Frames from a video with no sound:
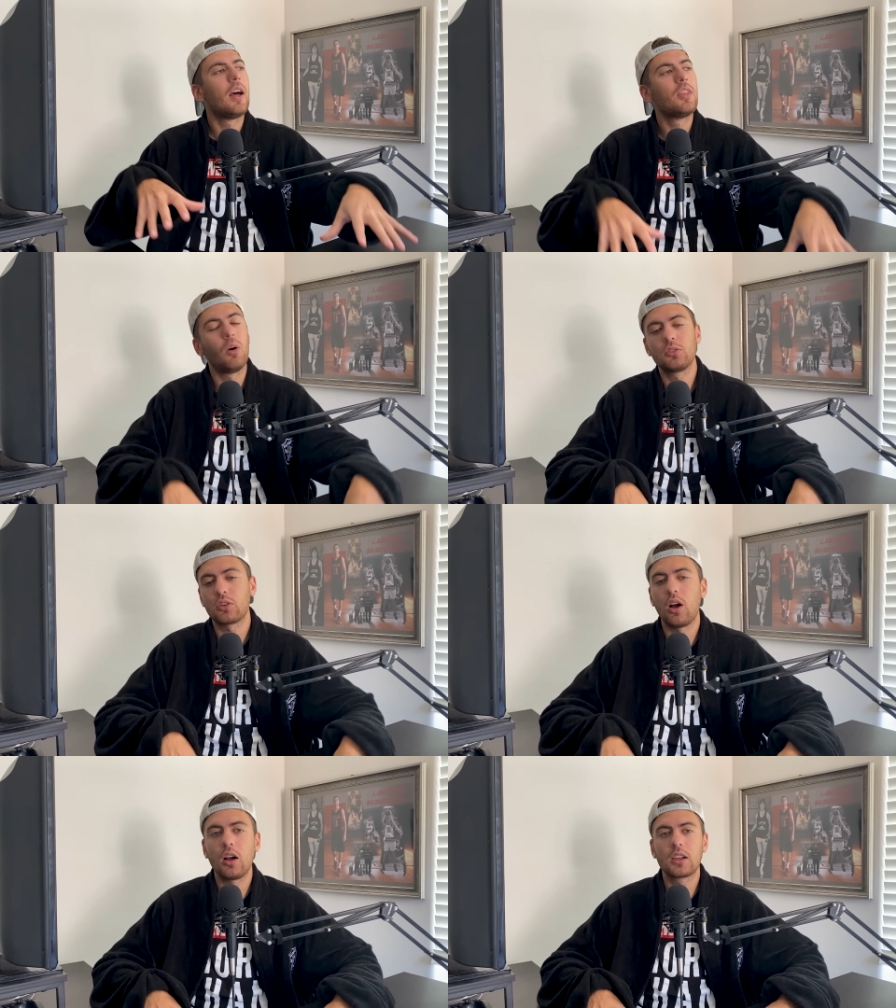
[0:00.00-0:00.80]
Those
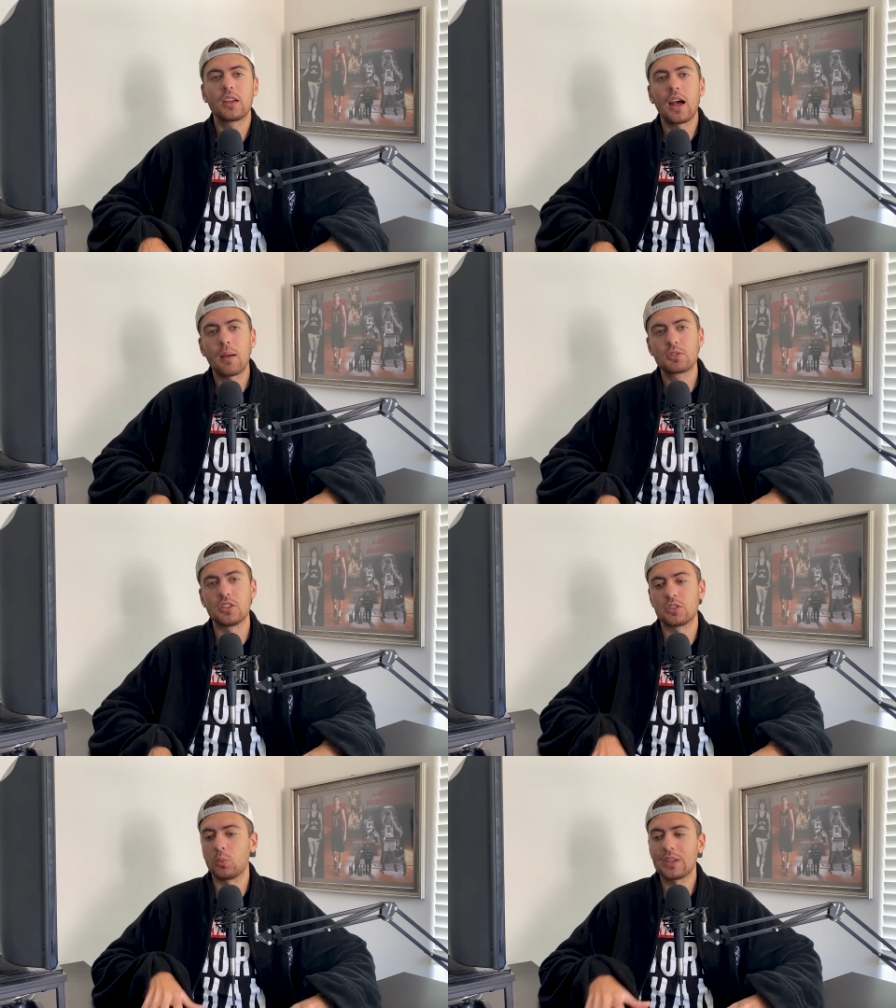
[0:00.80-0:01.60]
are all good
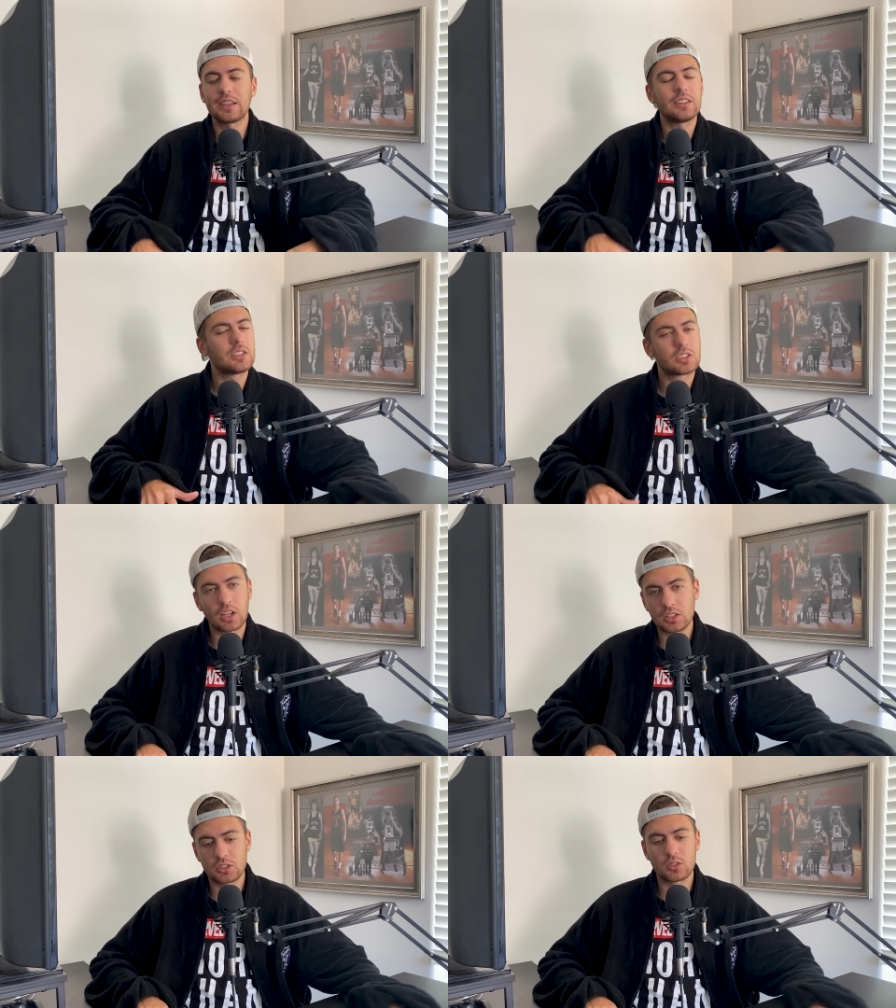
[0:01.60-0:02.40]
options, and we can
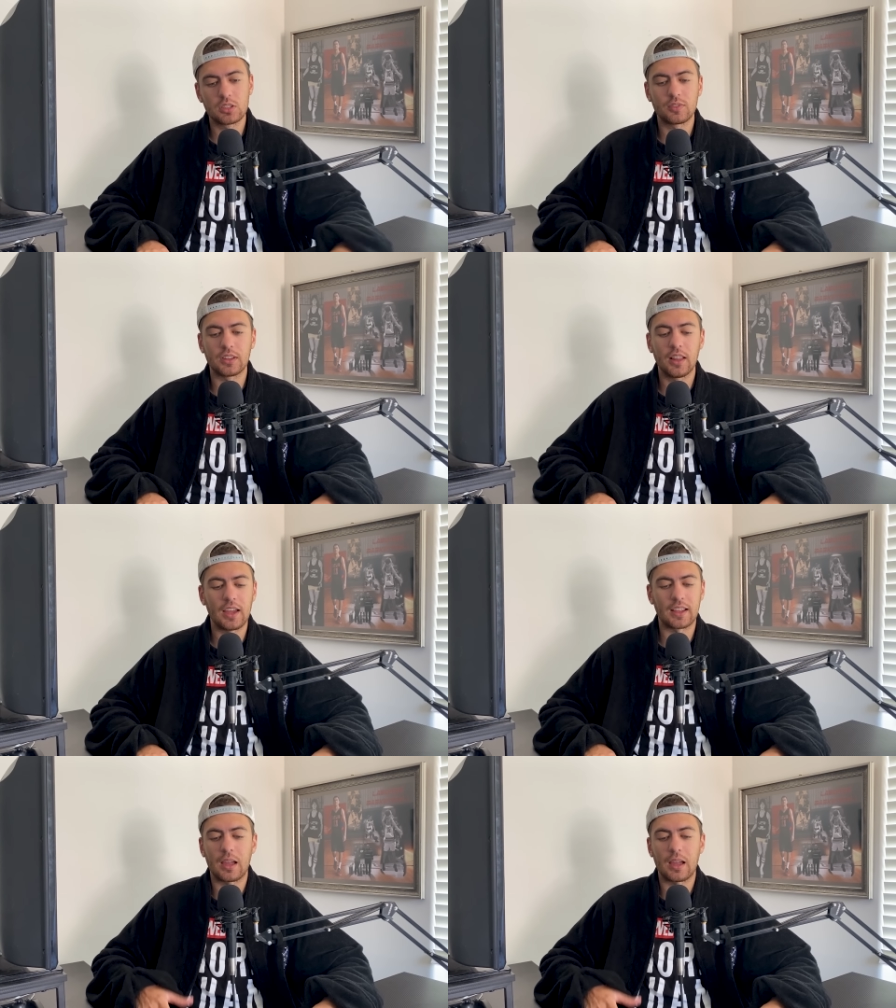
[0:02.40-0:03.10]
discuss those if you'd like.